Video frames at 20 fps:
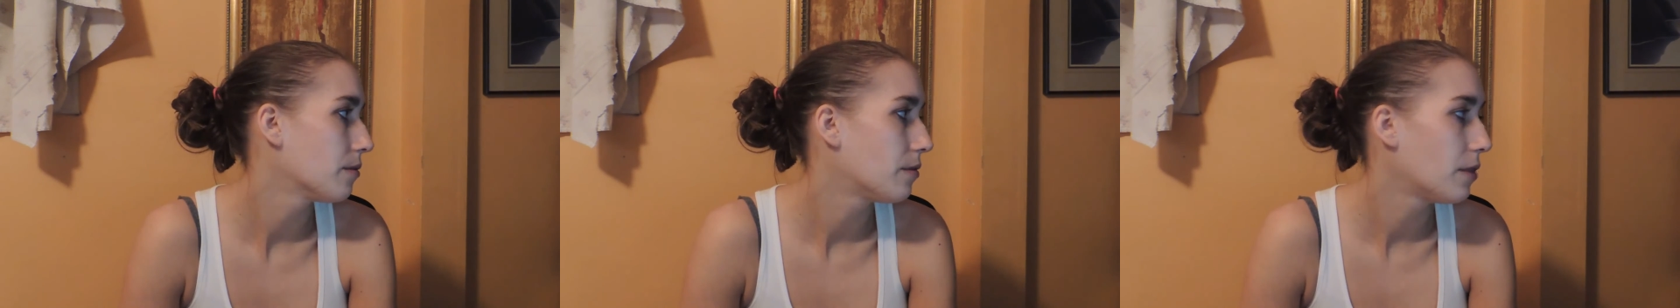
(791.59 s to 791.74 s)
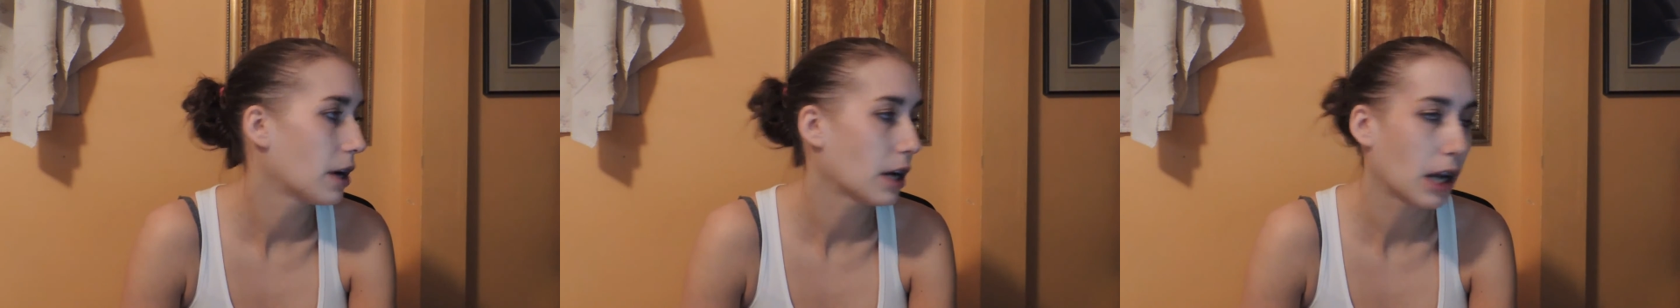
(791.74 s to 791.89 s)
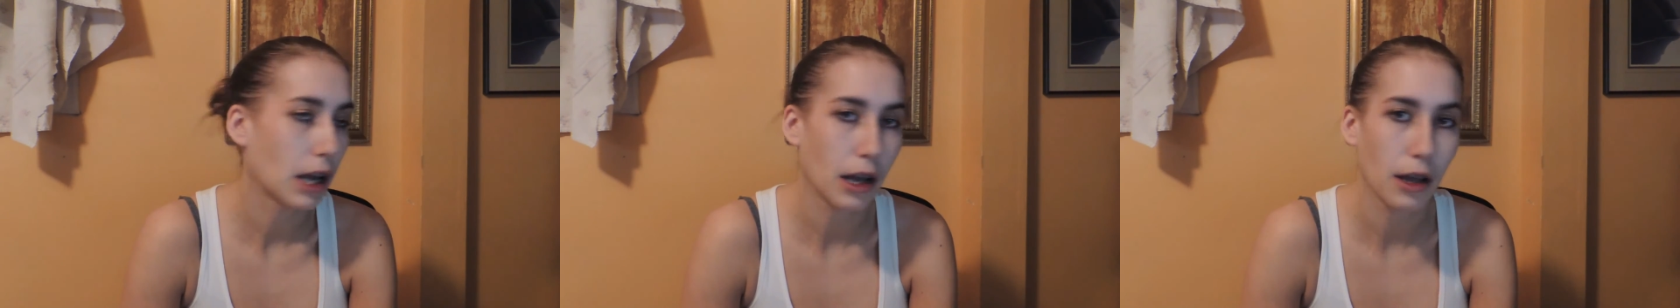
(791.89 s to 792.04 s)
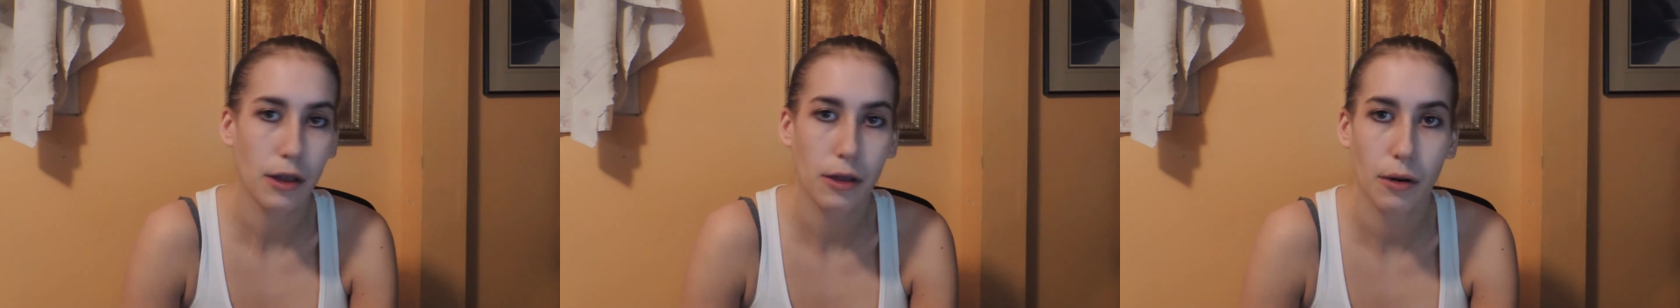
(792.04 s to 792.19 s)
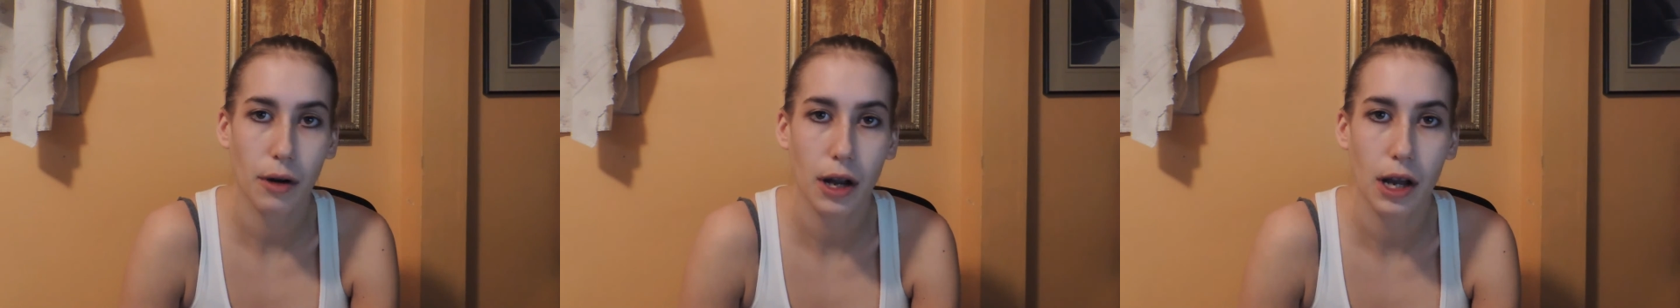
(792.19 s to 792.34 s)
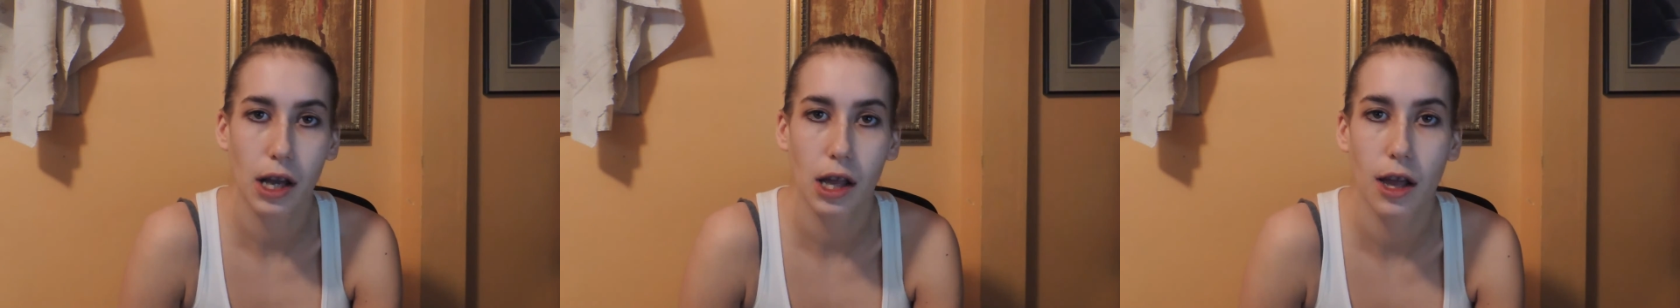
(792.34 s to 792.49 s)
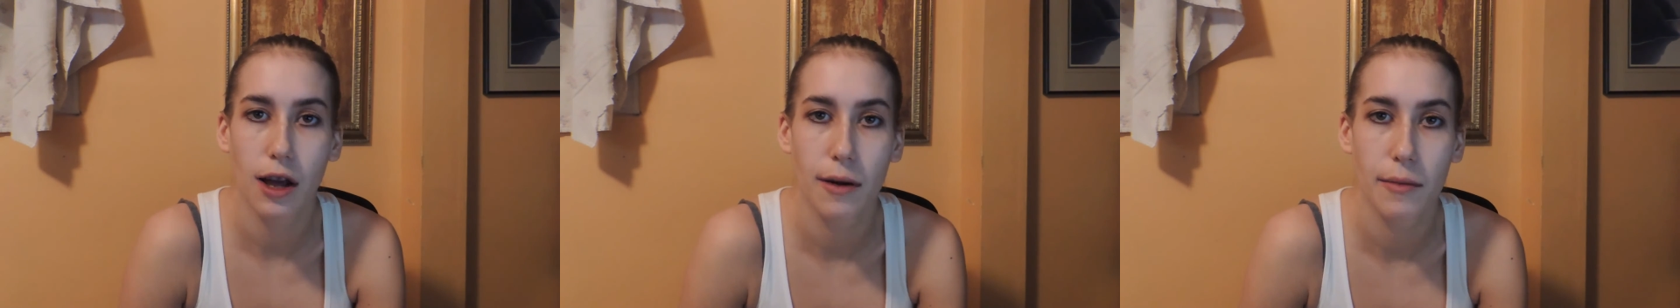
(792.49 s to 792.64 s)
fucking 3
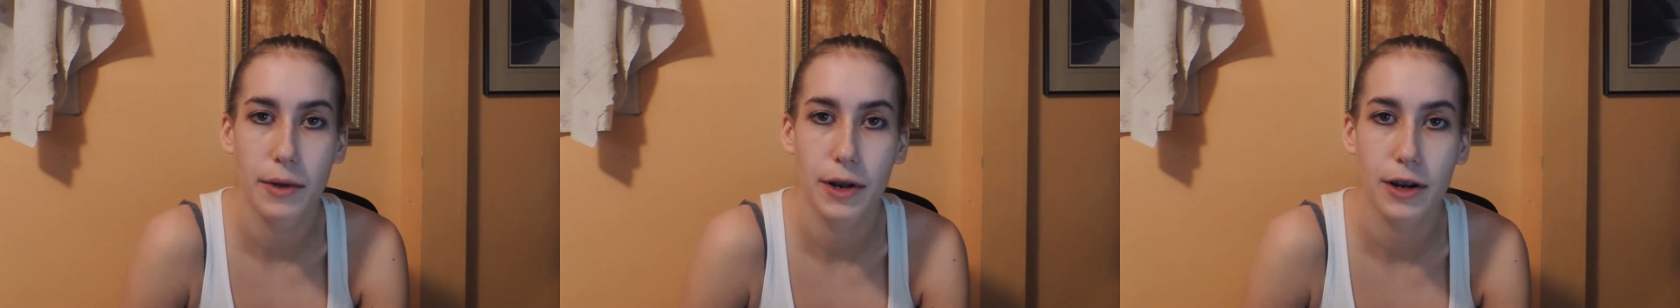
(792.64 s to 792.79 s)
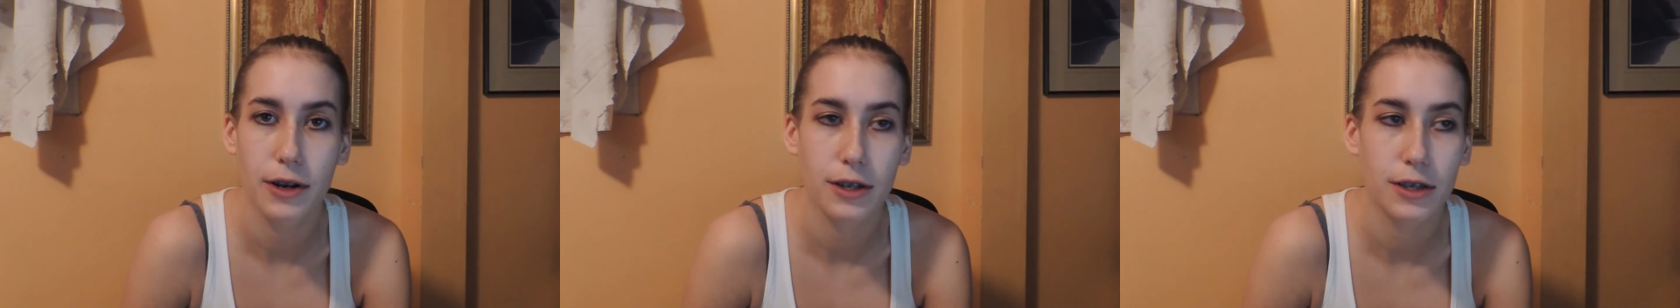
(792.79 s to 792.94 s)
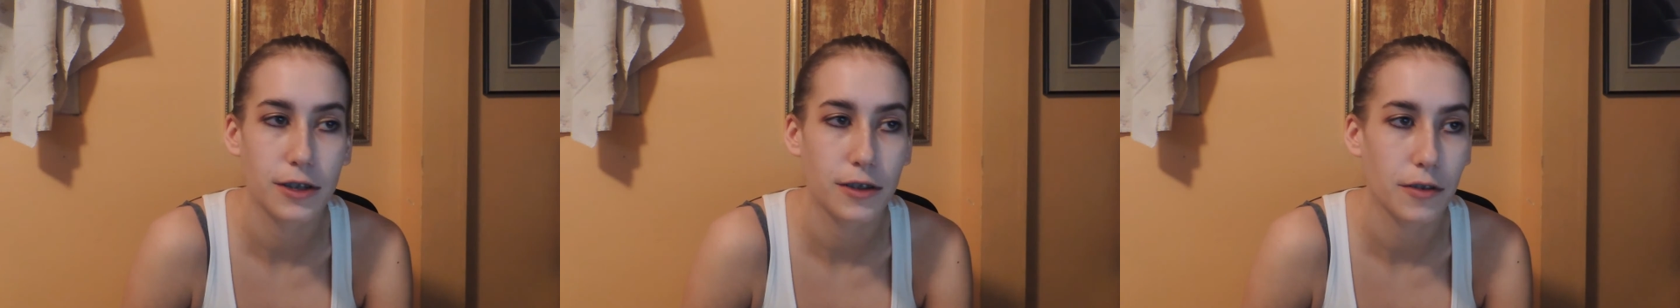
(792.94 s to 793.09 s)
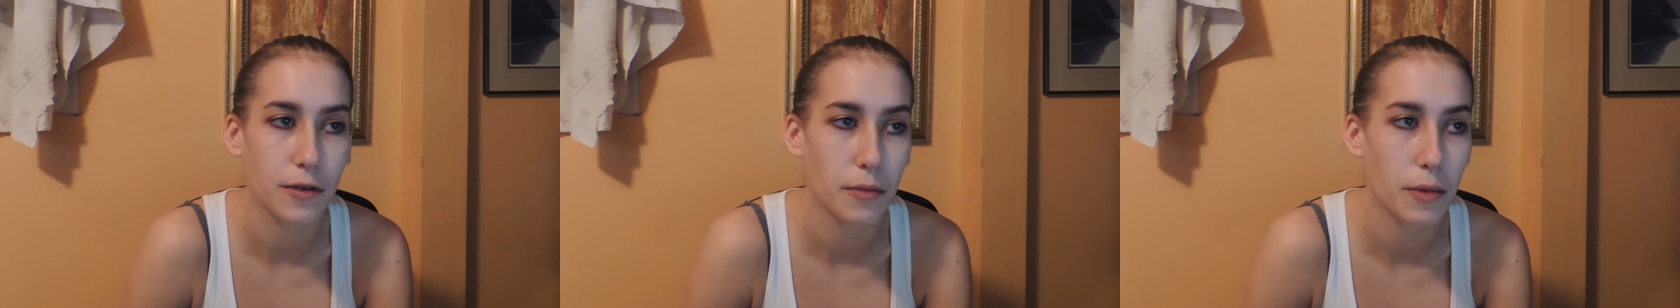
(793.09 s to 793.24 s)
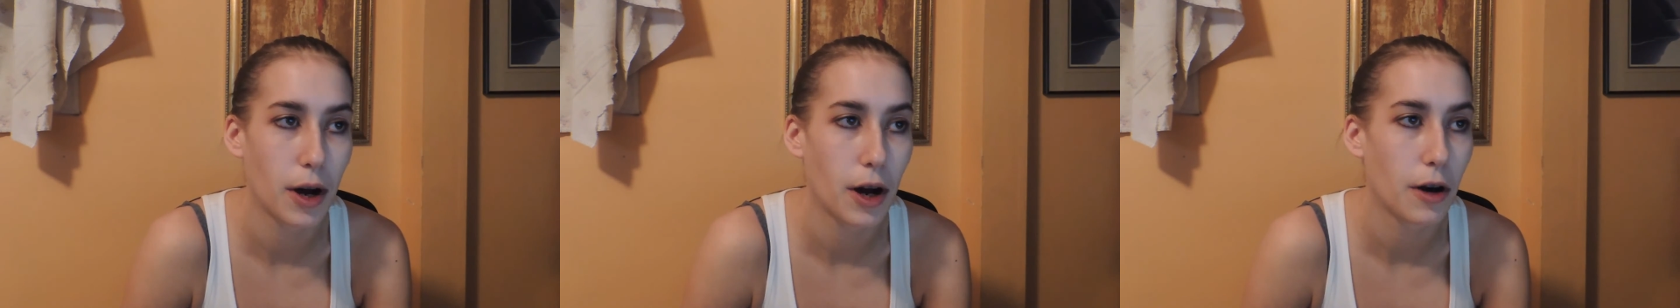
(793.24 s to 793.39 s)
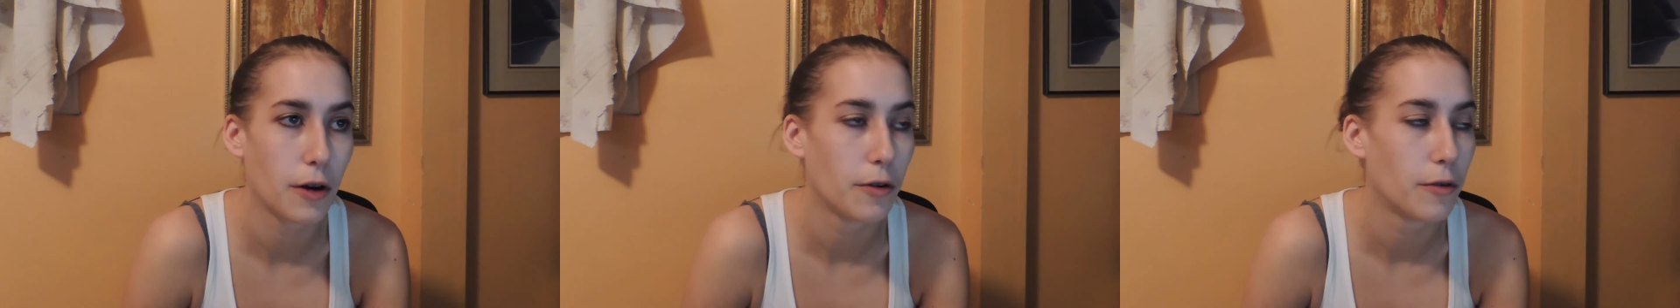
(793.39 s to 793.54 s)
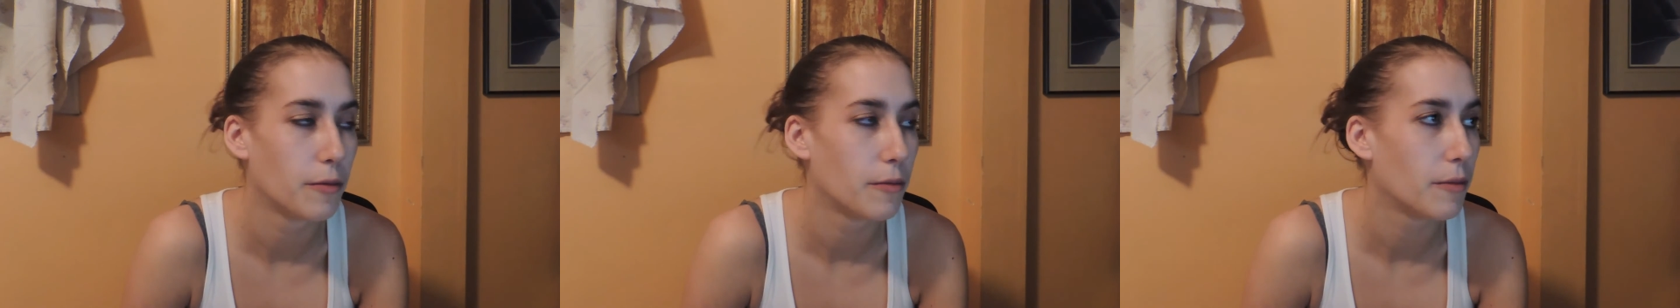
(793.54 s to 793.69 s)
kilometers from
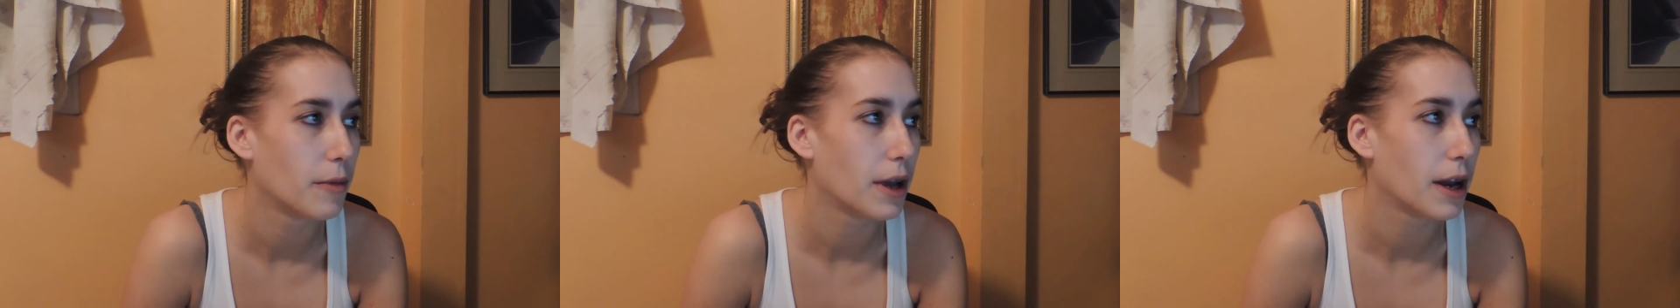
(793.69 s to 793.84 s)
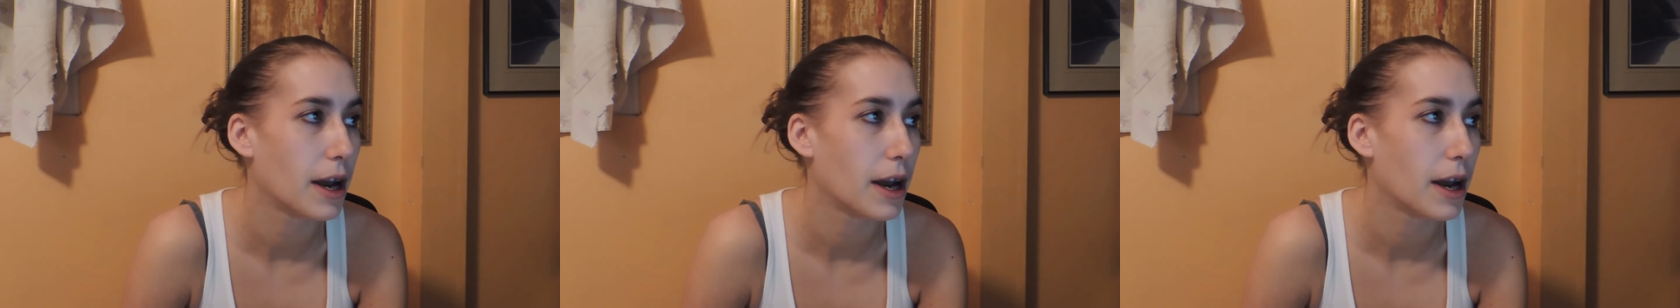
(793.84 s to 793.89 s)
home